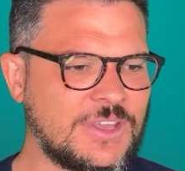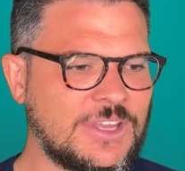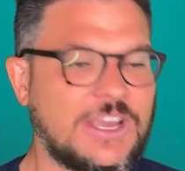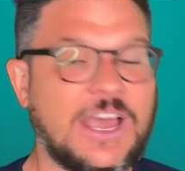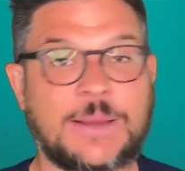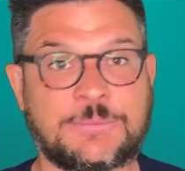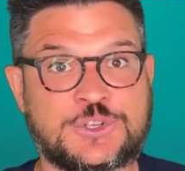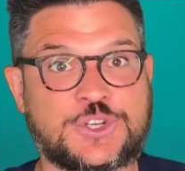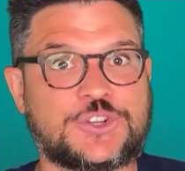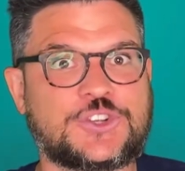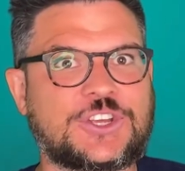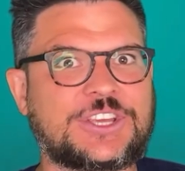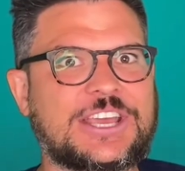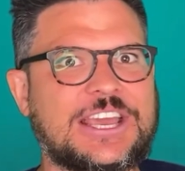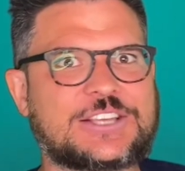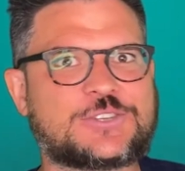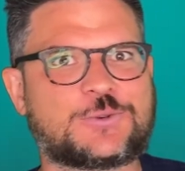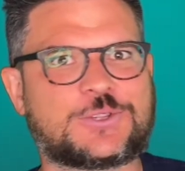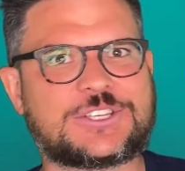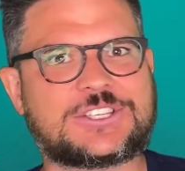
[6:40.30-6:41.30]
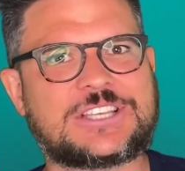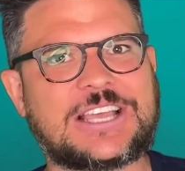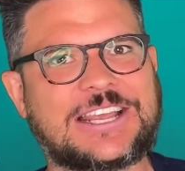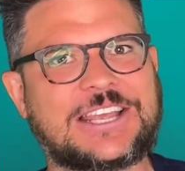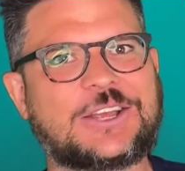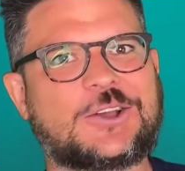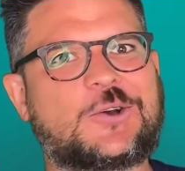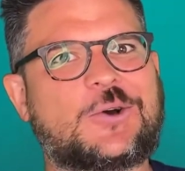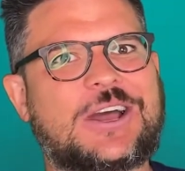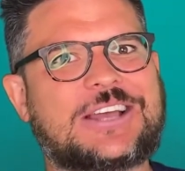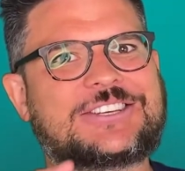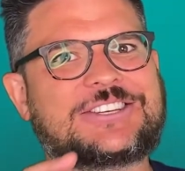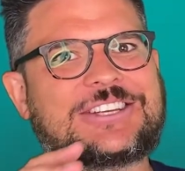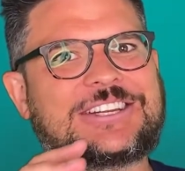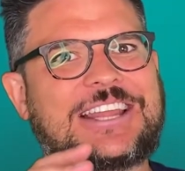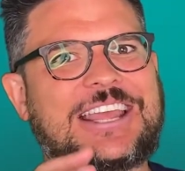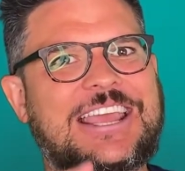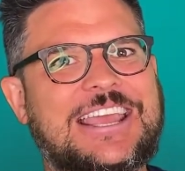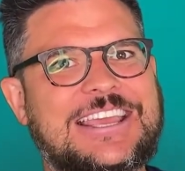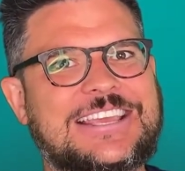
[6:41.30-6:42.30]
I'm sure you can guess what the second question
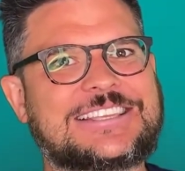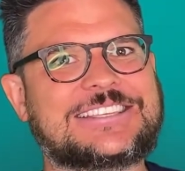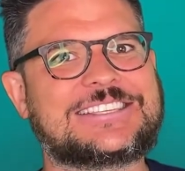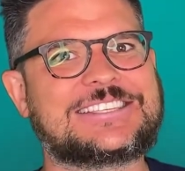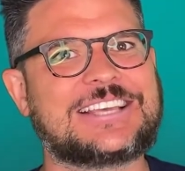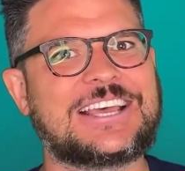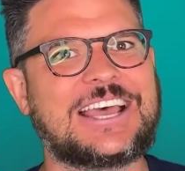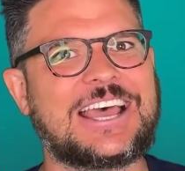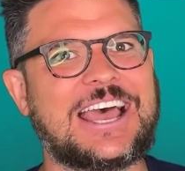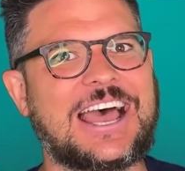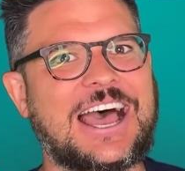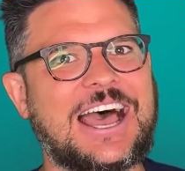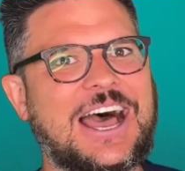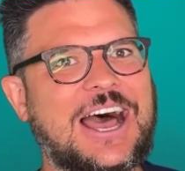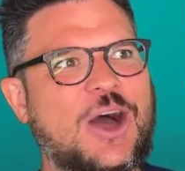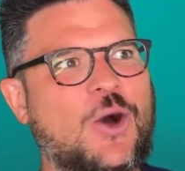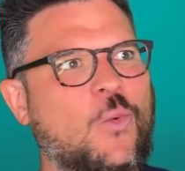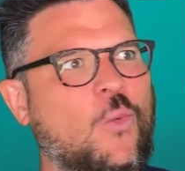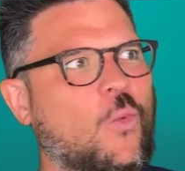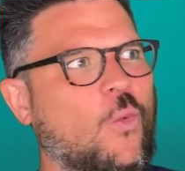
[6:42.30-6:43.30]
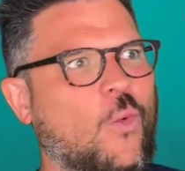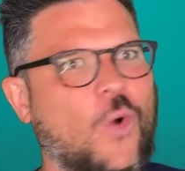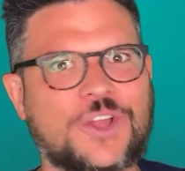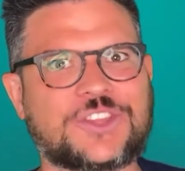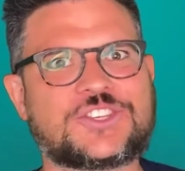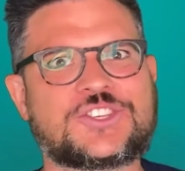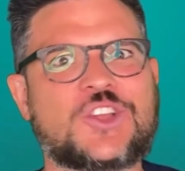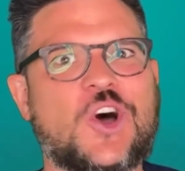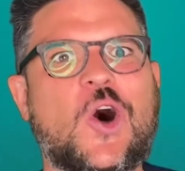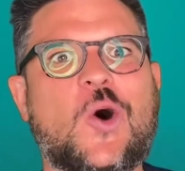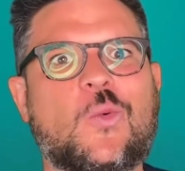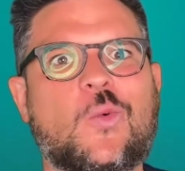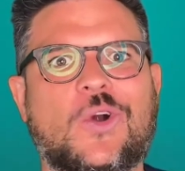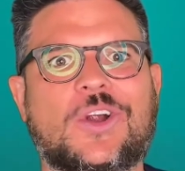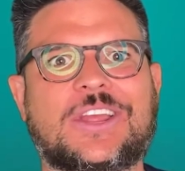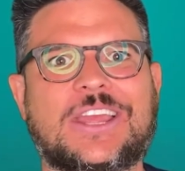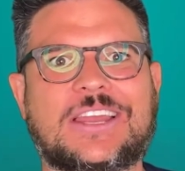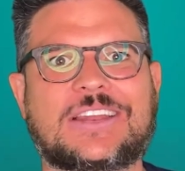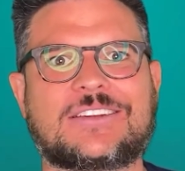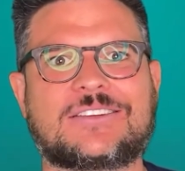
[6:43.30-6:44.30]
is. What's not
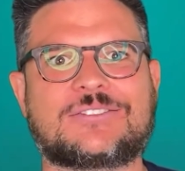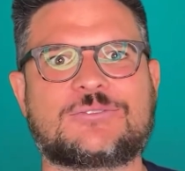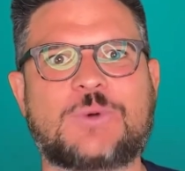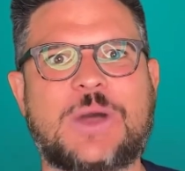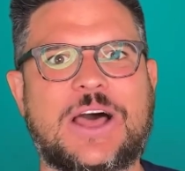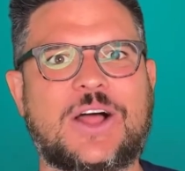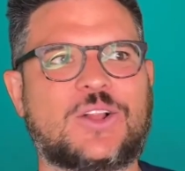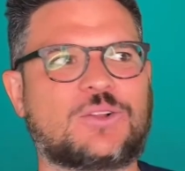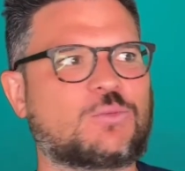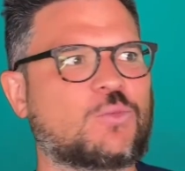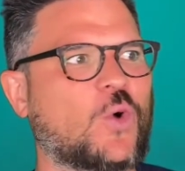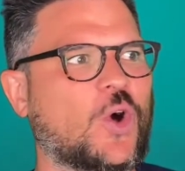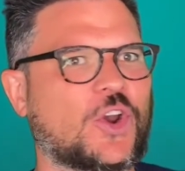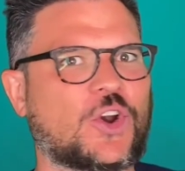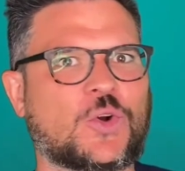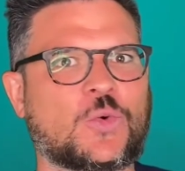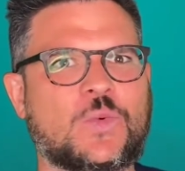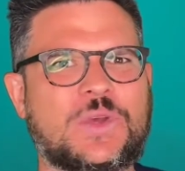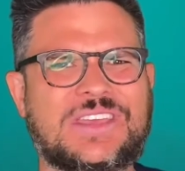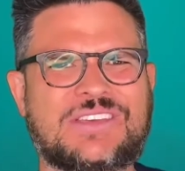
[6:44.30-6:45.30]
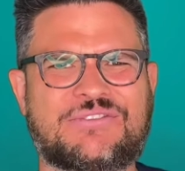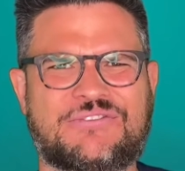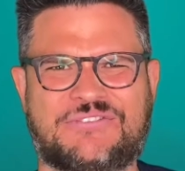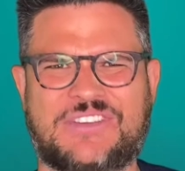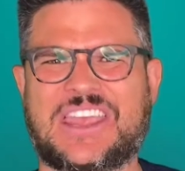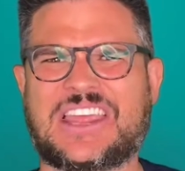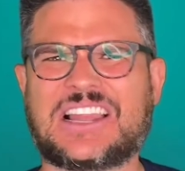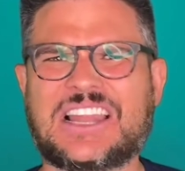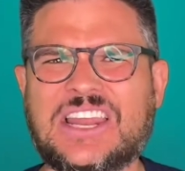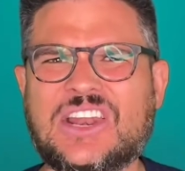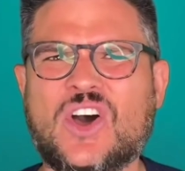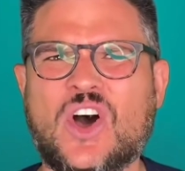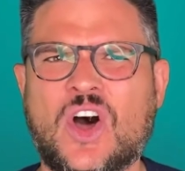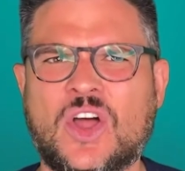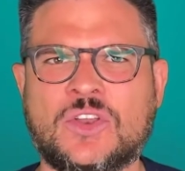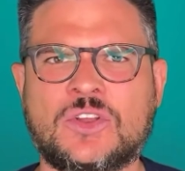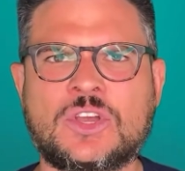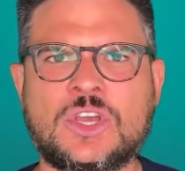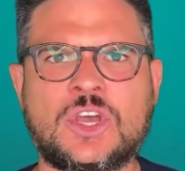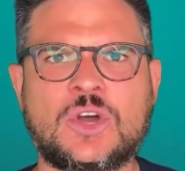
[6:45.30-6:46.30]
working well? What are we failing
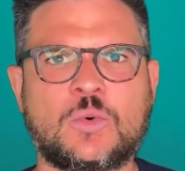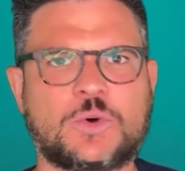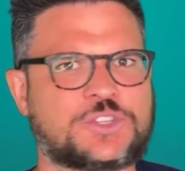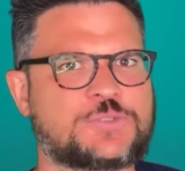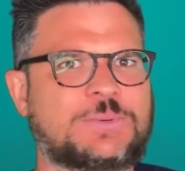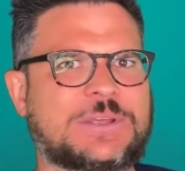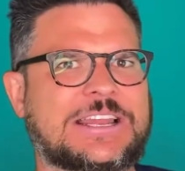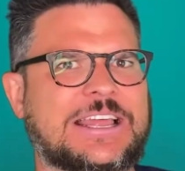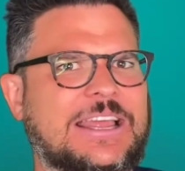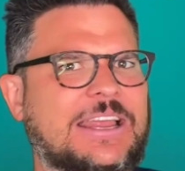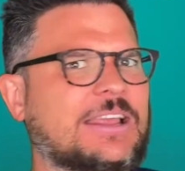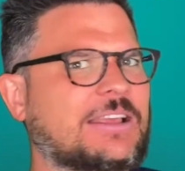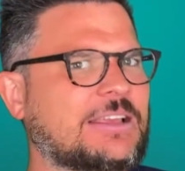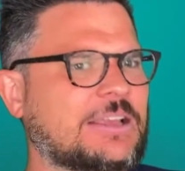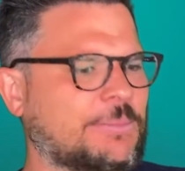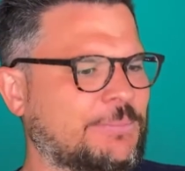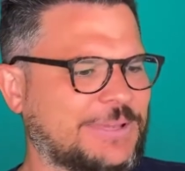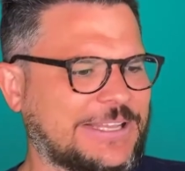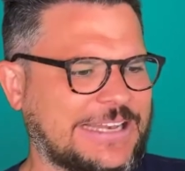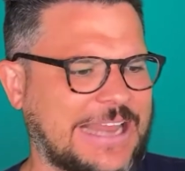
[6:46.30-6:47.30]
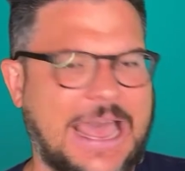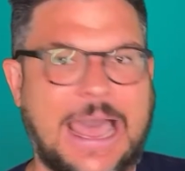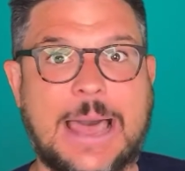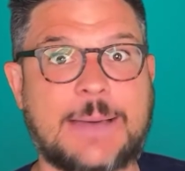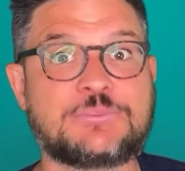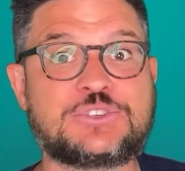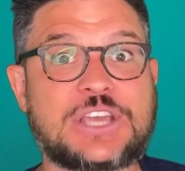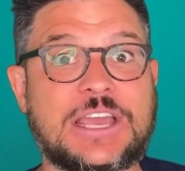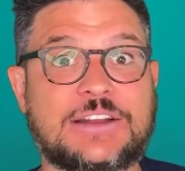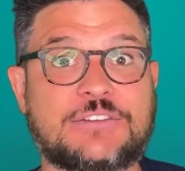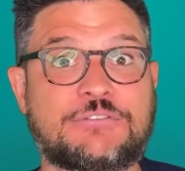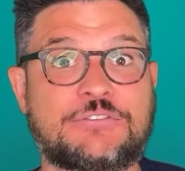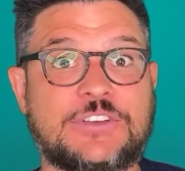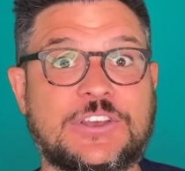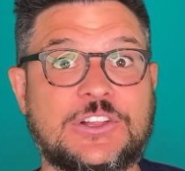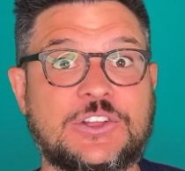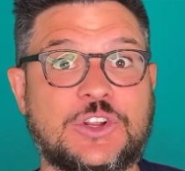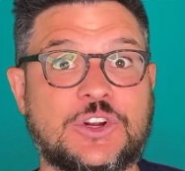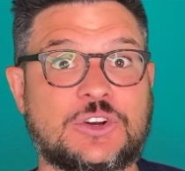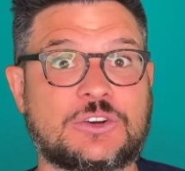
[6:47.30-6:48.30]
on? What's been a complete abject
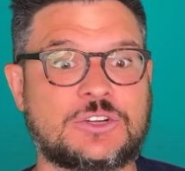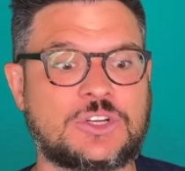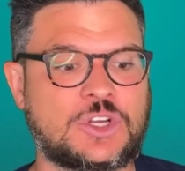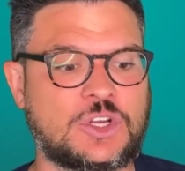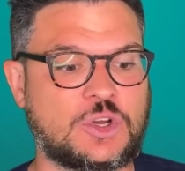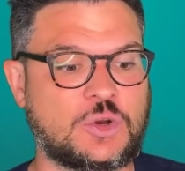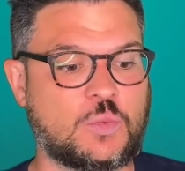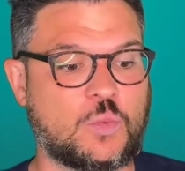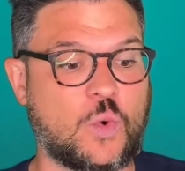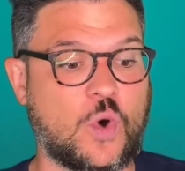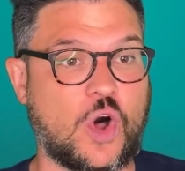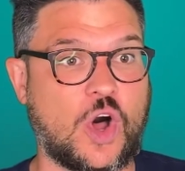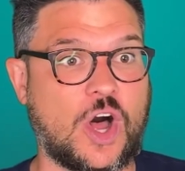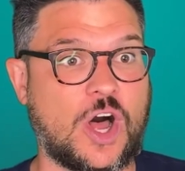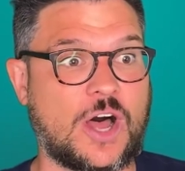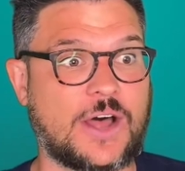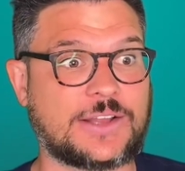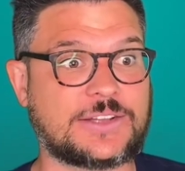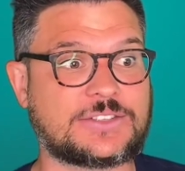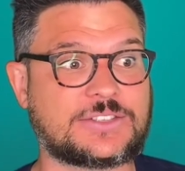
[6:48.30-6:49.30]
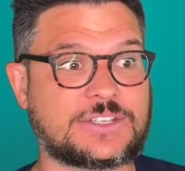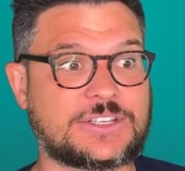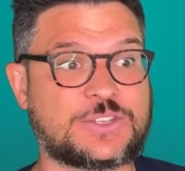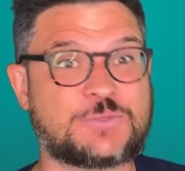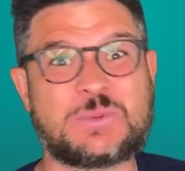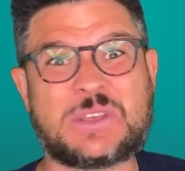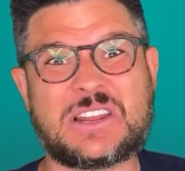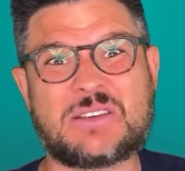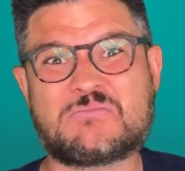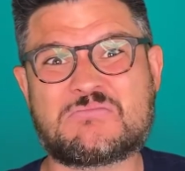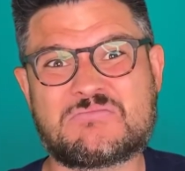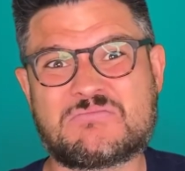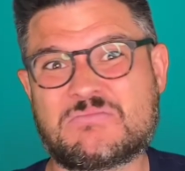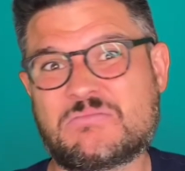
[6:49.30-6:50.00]
failure? What has been a